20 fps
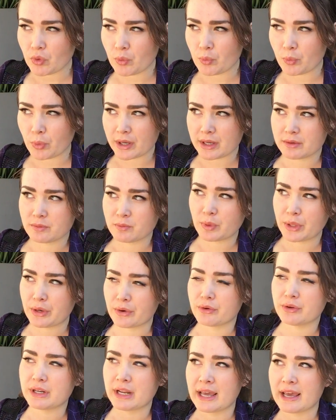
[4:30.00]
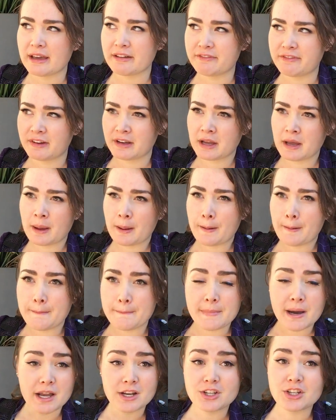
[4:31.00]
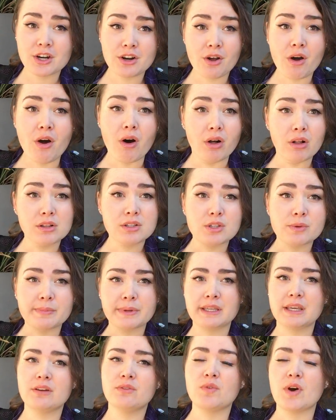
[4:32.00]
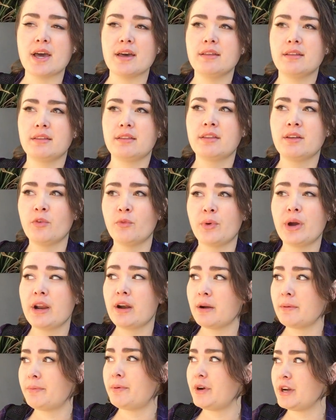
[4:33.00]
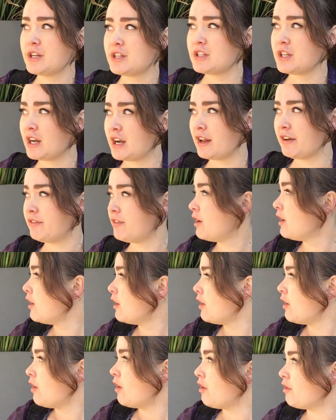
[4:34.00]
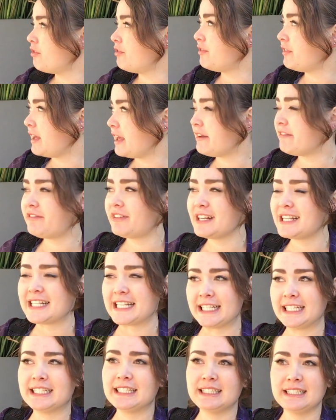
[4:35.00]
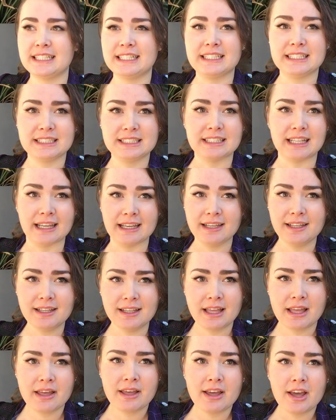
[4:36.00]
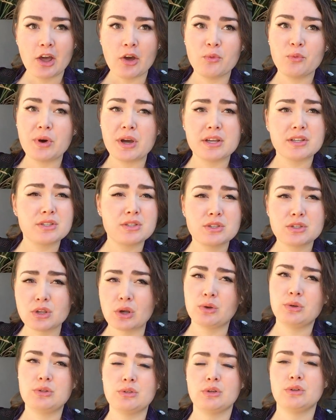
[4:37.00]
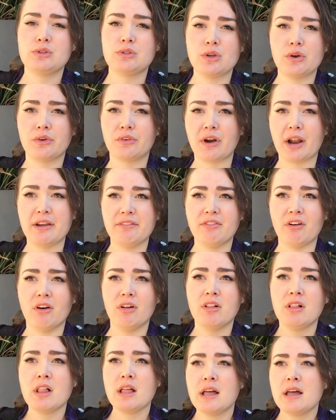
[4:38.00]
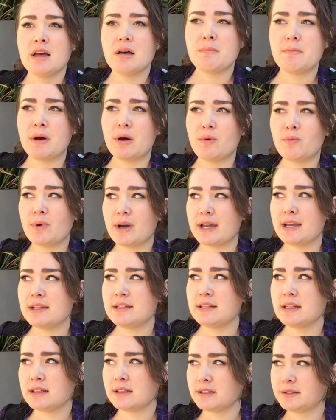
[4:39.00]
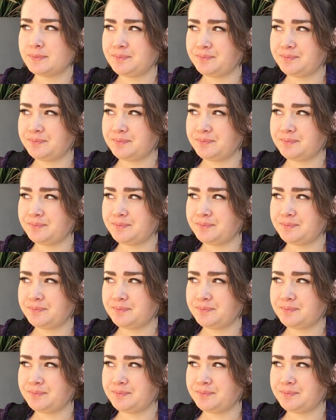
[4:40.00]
when we don't have much at all to begin with, we're appreciative of every single little thing, and we're so, so, so grateful. But when